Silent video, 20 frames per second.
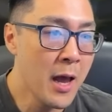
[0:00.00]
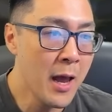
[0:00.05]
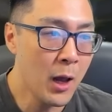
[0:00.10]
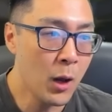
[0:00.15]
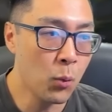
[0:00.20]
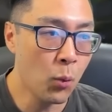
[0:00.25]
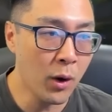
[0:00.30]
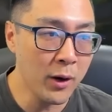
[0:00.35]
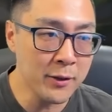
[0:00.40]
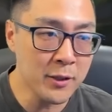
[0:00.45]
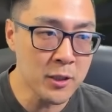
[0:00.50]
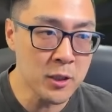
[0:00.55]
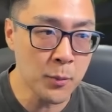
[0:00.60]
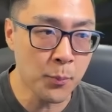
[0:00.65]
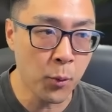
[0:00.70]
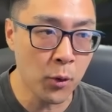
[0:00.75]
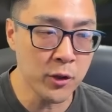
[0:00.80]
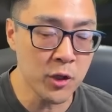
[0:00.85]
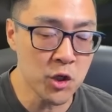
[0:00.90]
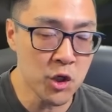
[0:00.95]
and wanted to
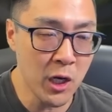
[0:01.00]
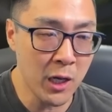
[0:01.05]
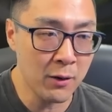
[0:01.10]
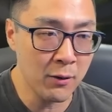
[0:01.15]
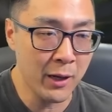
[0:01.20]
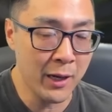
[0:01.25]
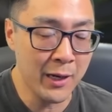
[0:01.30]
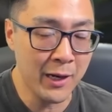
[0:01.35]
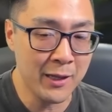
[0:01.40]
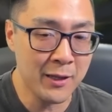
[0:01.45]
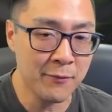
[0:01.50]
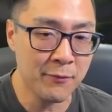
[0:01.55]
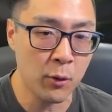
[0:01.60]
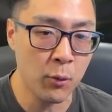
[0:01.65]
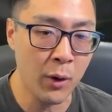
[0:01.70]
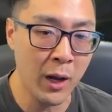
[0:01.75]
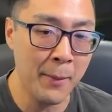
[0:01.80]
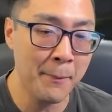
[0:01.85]
support the channel in a different way,